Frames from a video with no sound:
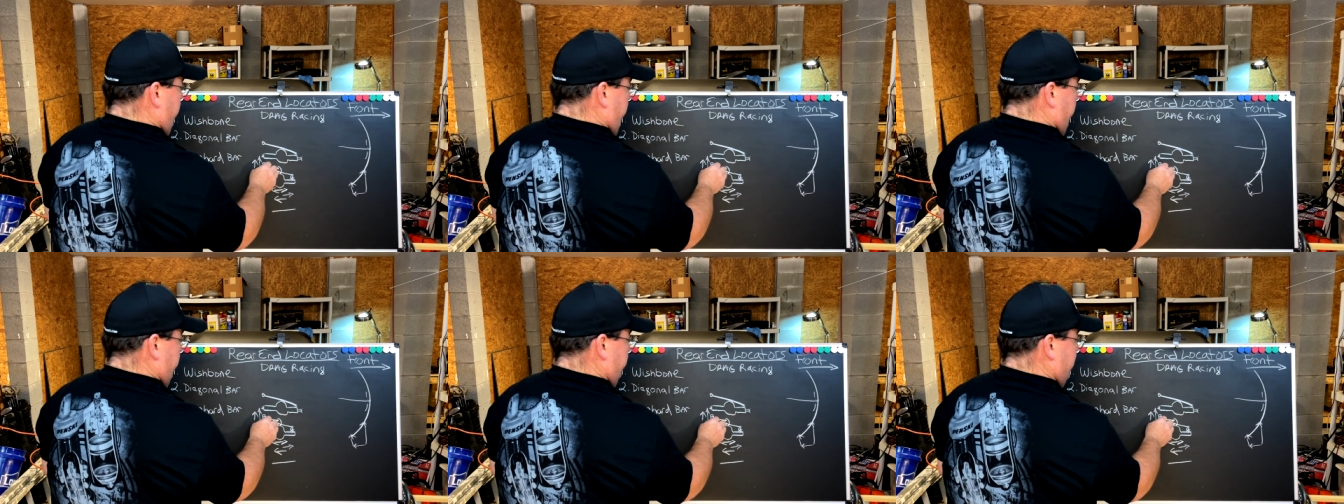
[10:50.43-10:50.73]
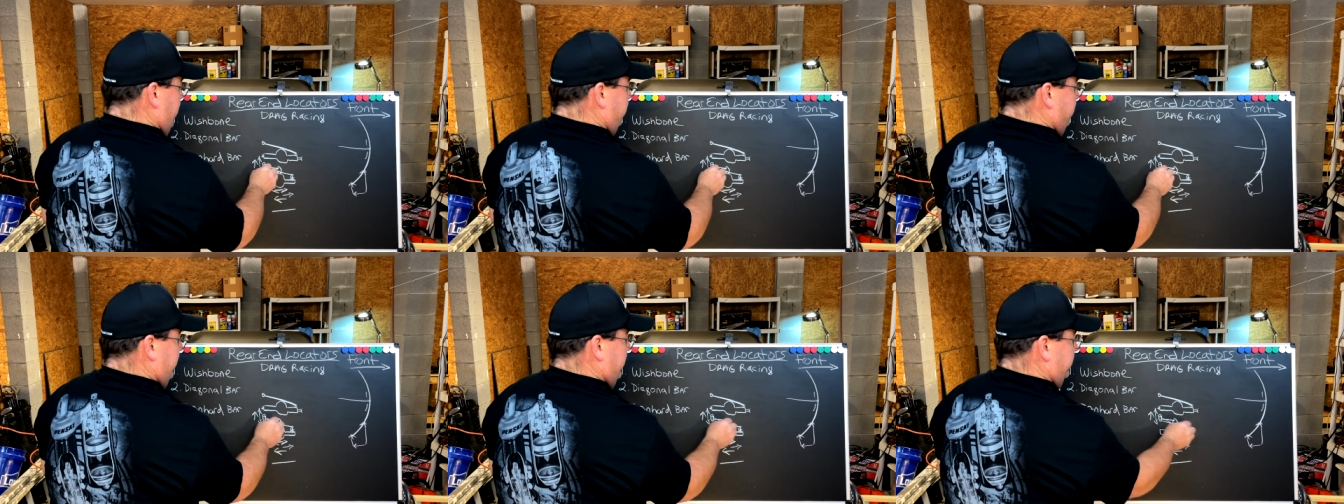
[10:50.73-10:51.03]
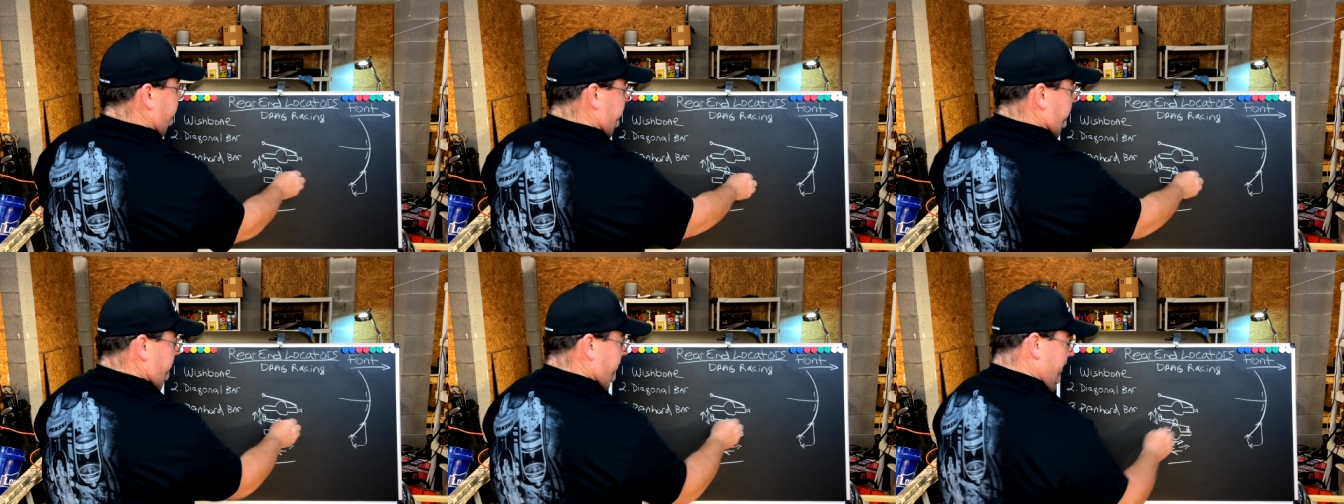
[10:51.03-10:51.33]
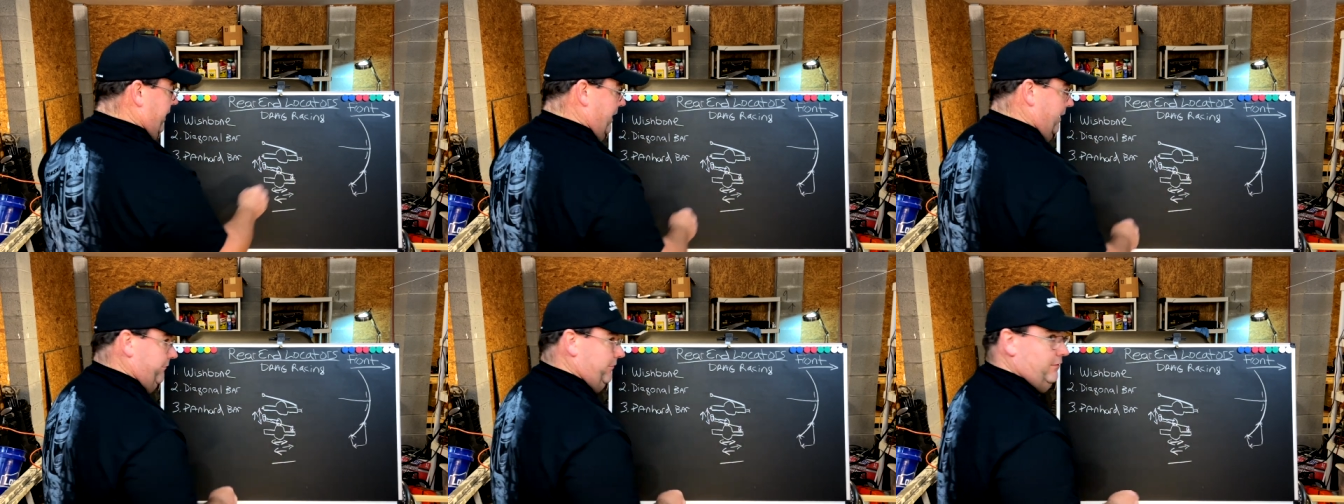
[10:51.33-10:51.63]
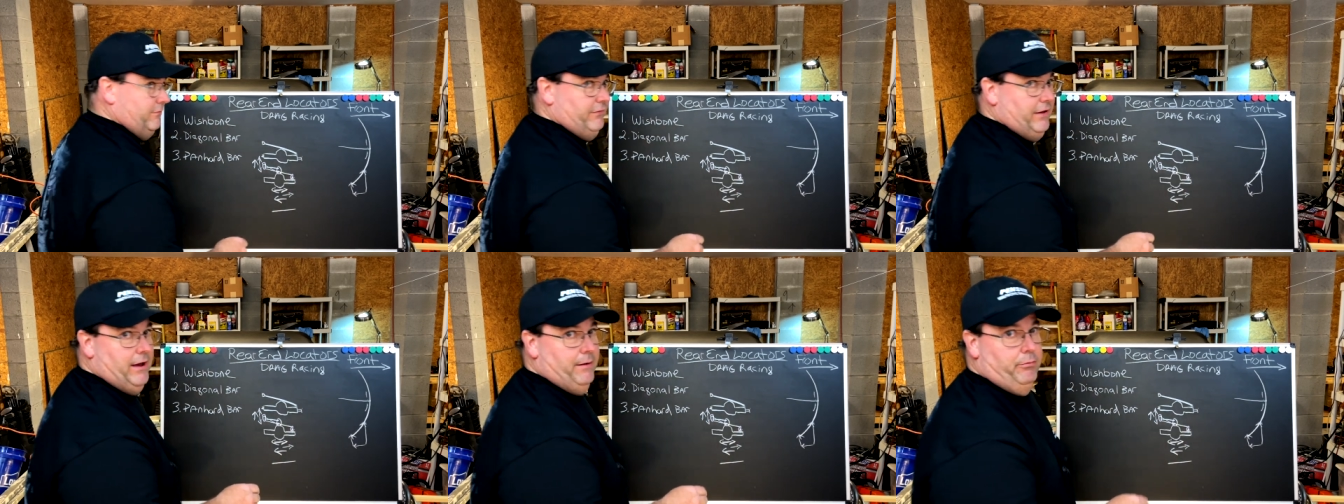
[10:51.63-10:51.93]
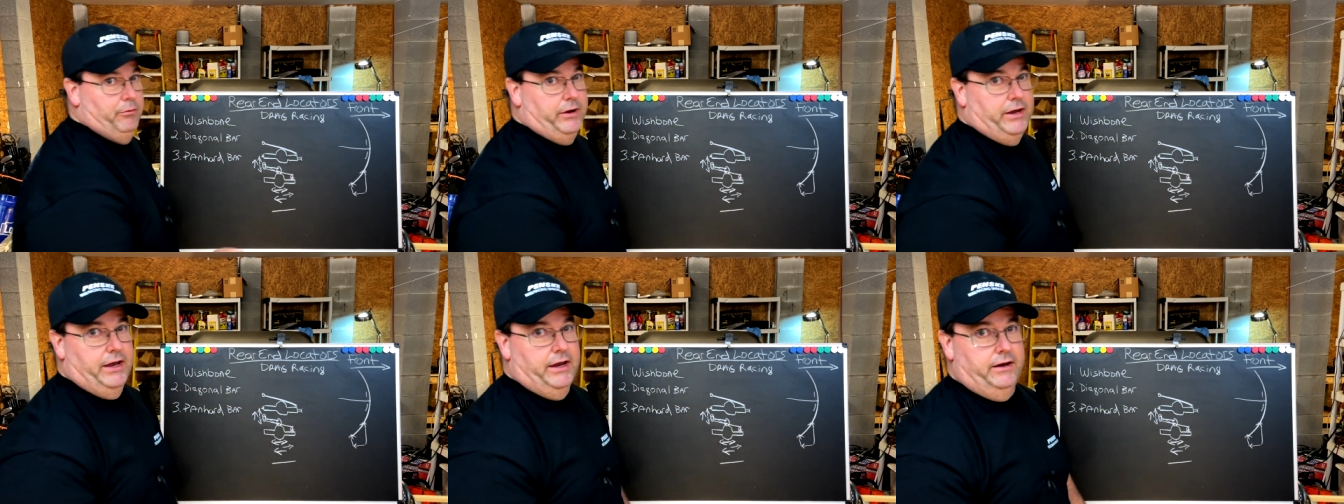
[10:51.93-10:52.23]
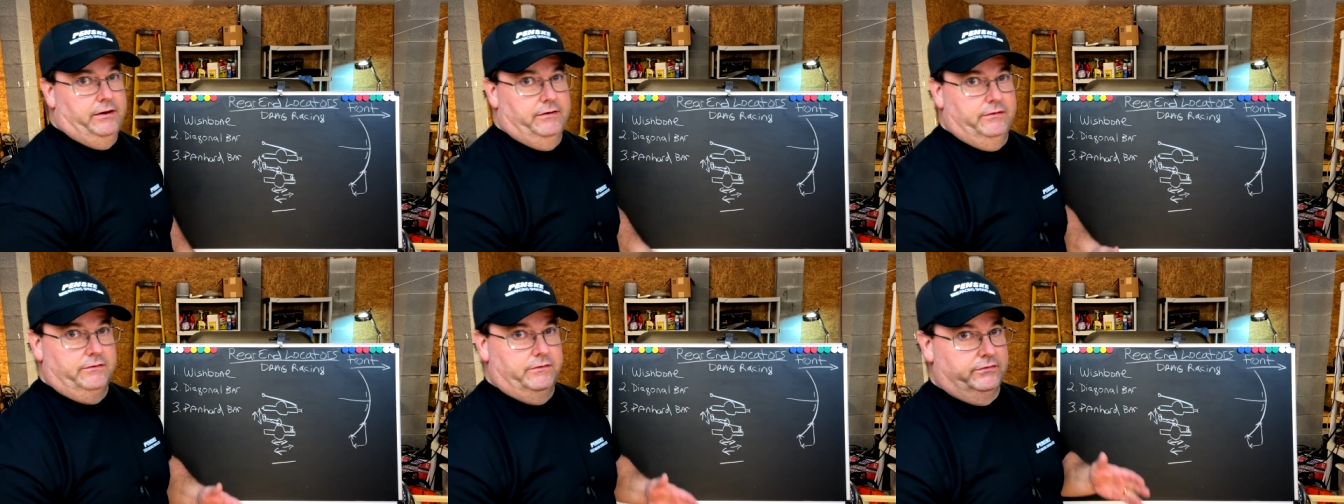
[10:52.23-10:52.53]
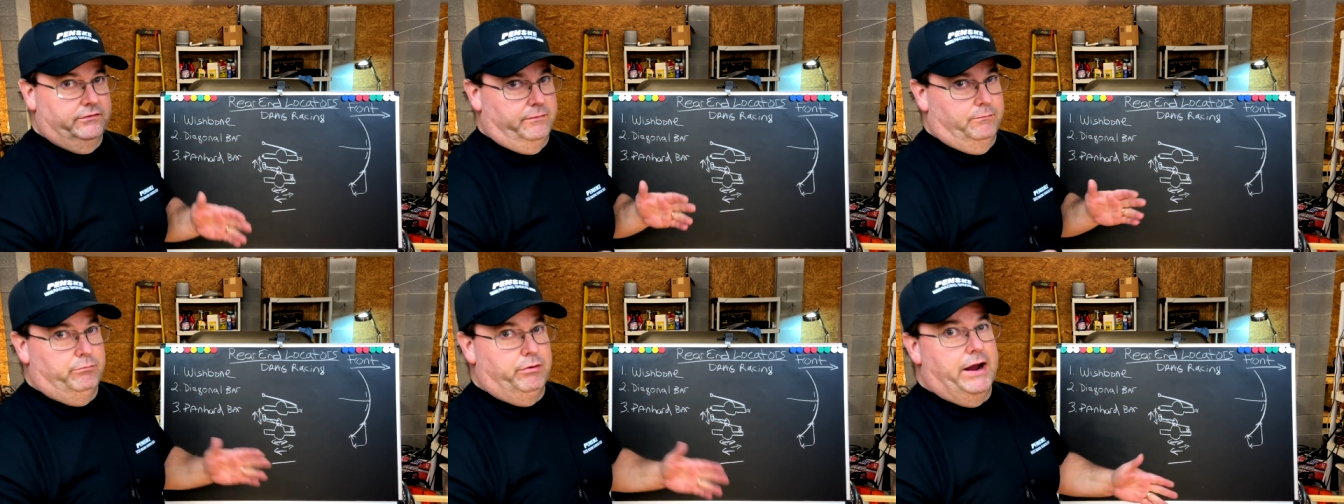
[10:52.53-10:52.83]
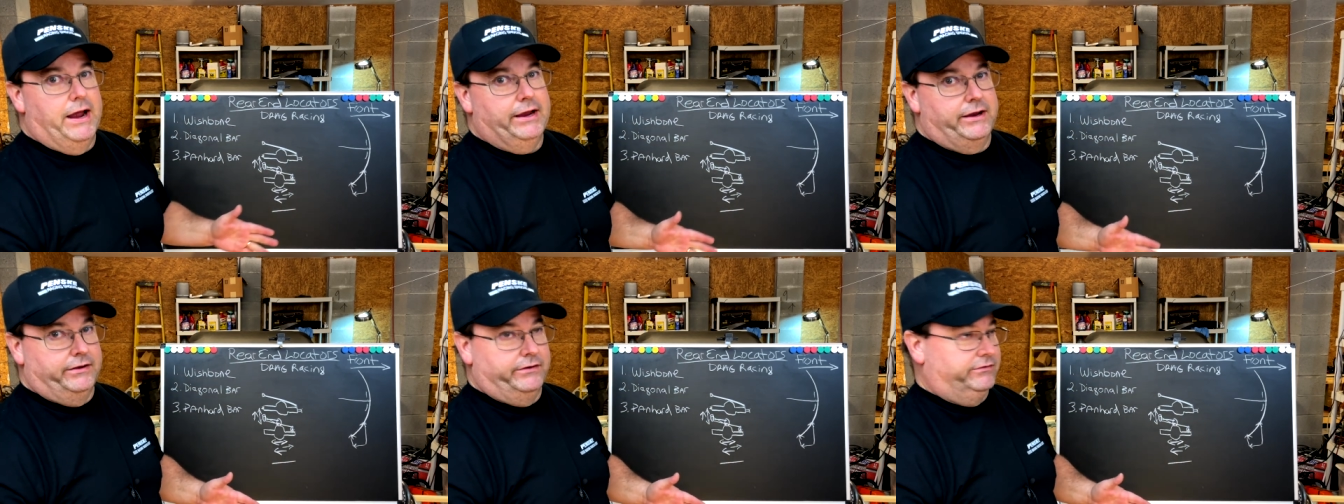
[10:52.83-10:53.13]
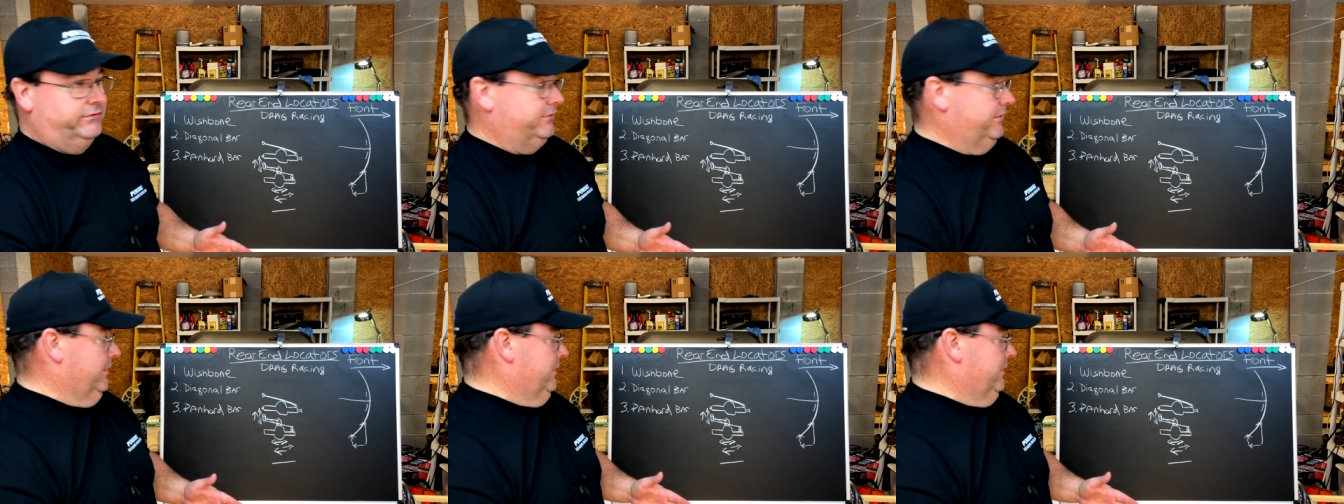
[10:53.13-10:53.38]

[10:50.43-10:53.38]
and that means you may have to fabricate some brackets.